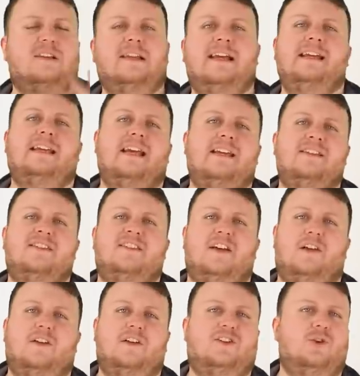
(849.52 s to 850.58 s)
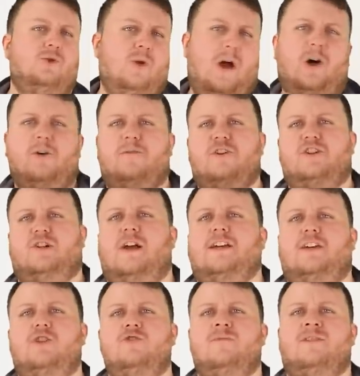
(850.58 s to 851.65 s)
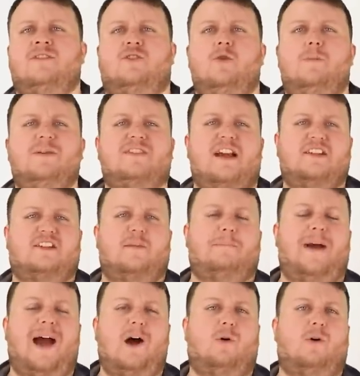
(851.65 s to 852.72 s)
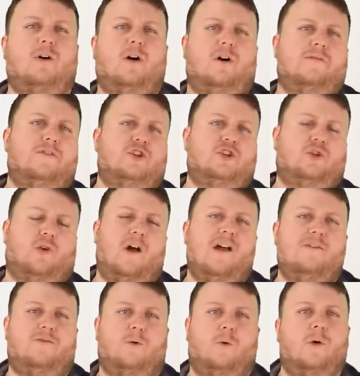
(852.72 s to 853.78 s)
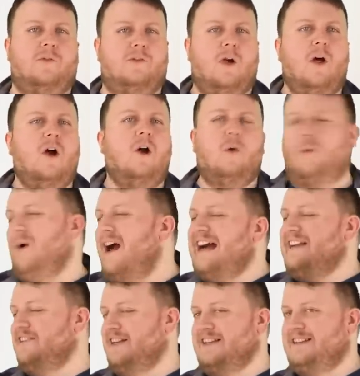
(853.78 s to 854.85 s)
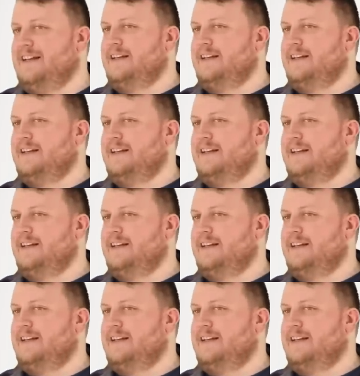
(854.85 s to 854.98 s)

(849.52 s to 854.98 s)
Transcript: Link and Zelda, two elfish-like humans who possess the power of the Triforce. Or Hylians,